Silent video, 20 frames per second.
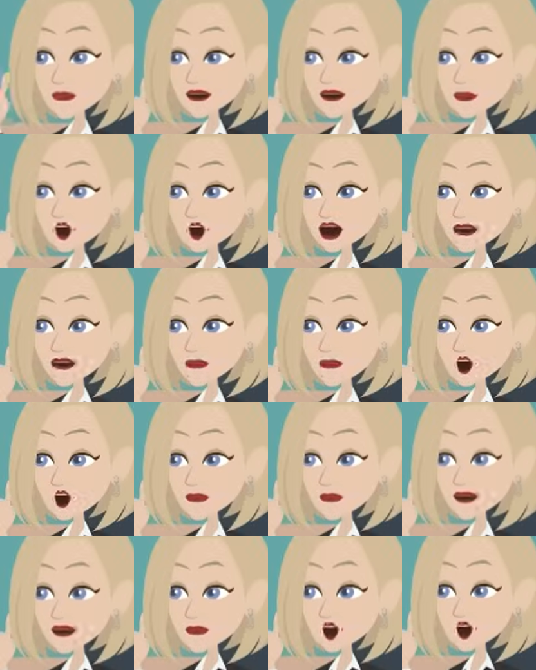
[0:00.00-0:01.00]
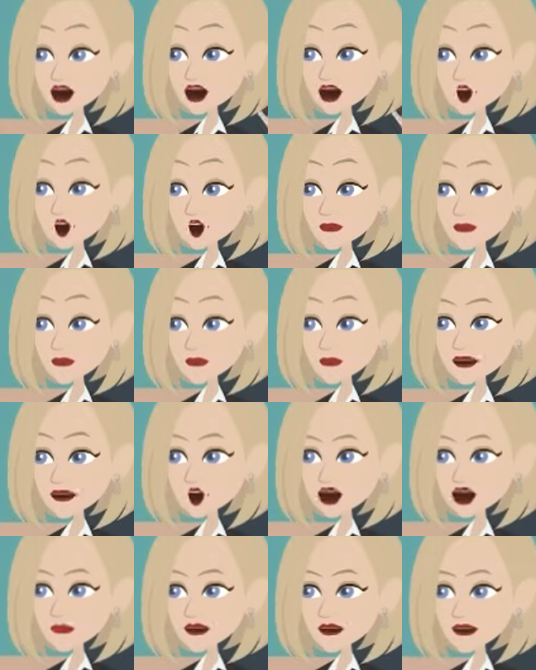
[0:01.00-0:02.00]
This means you cannot simply
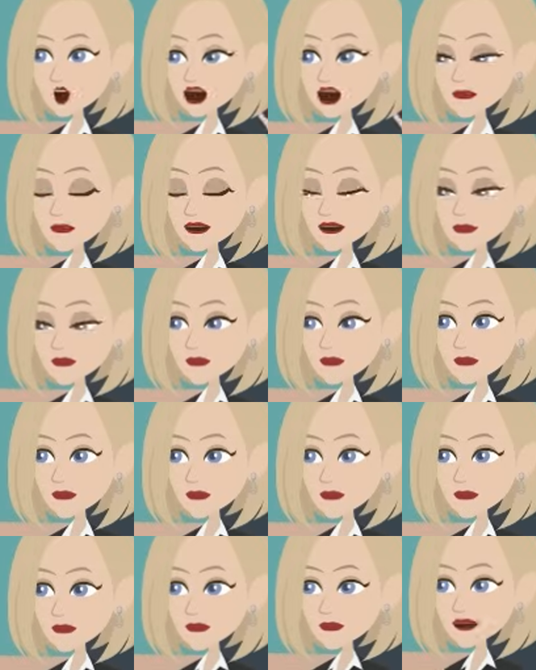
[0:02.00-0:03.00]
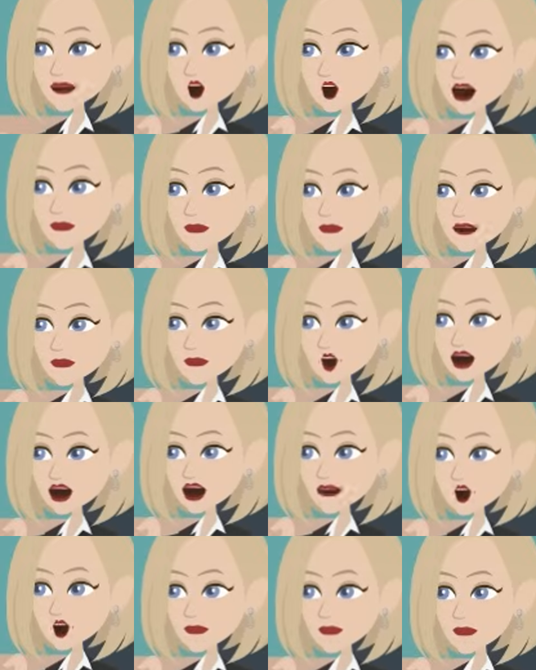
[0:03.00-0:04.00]
guess their forms. You
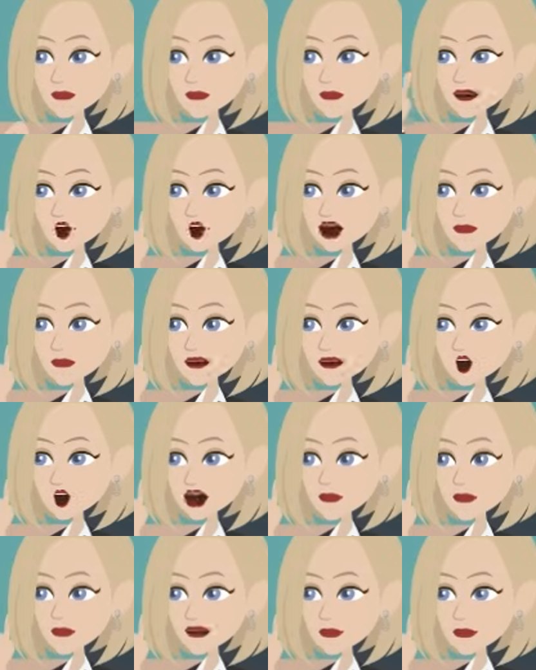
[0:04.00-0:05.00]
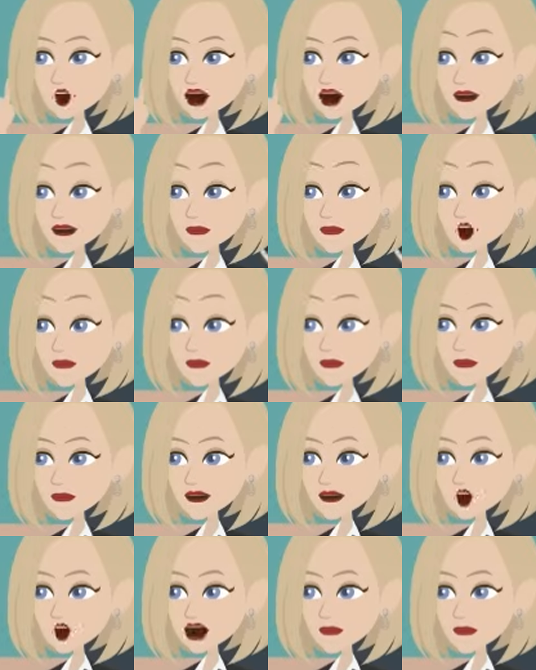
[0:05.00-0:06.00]
need to learn and practice them
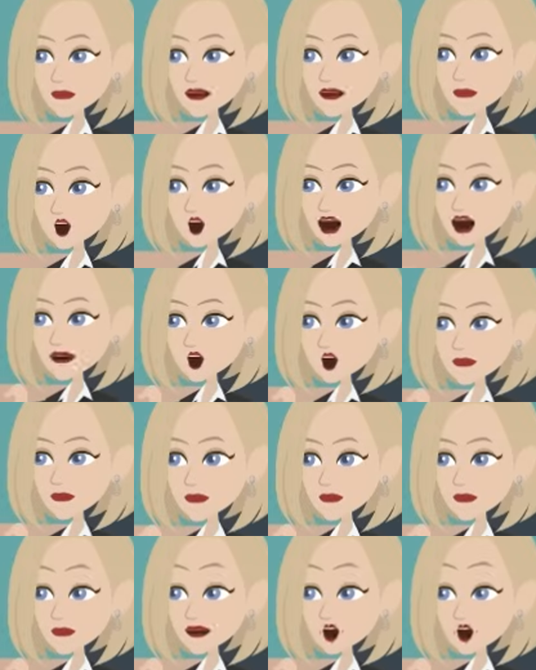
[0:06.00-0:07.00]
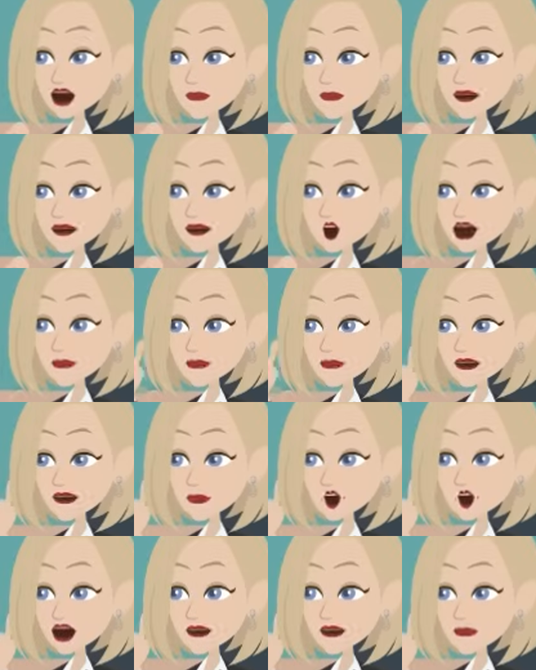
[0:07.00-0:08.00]
individually. For example,
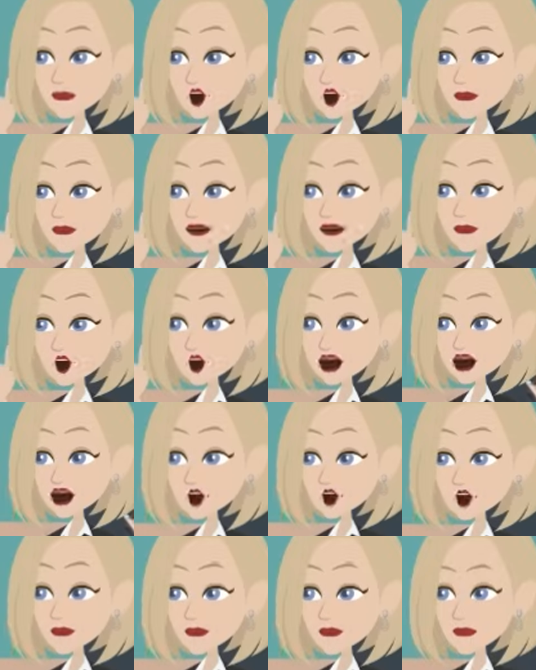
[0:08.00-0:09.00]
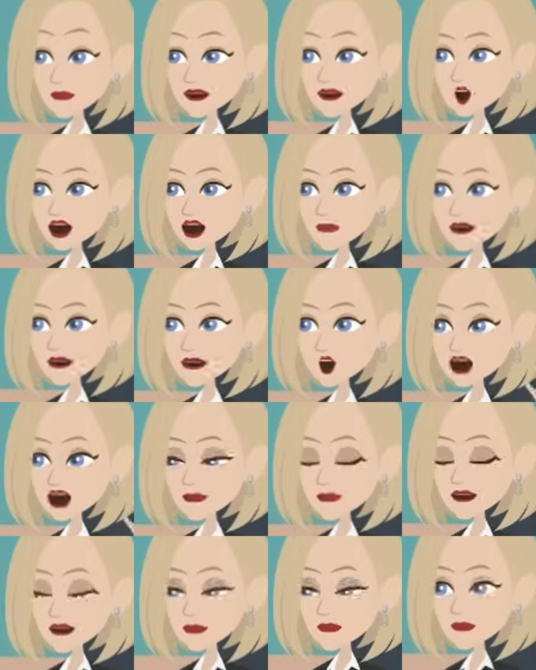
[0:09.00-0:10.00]
the verb go changes to went in the
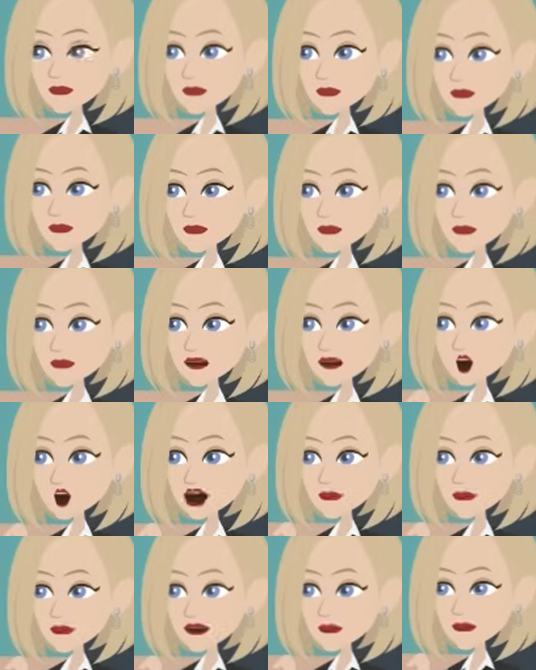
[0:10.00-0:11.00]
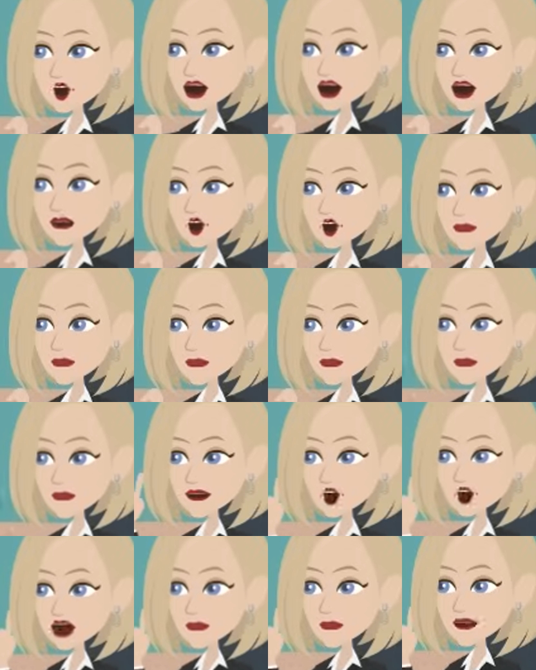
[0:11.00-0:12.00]
past tense and gone as the past
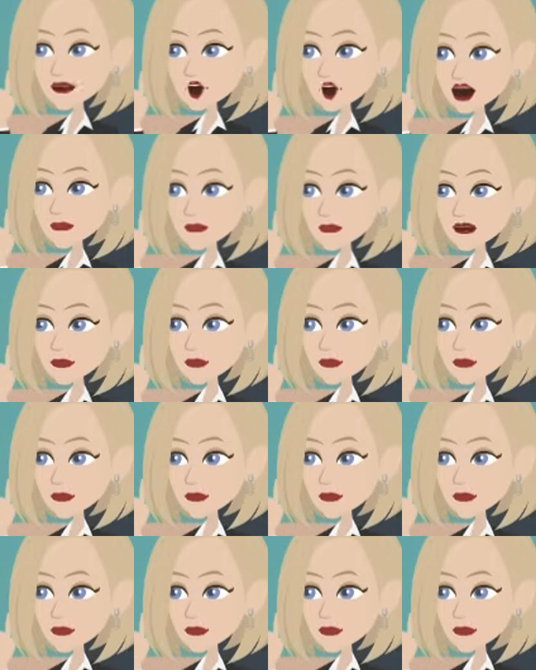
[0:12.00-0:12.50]
participle.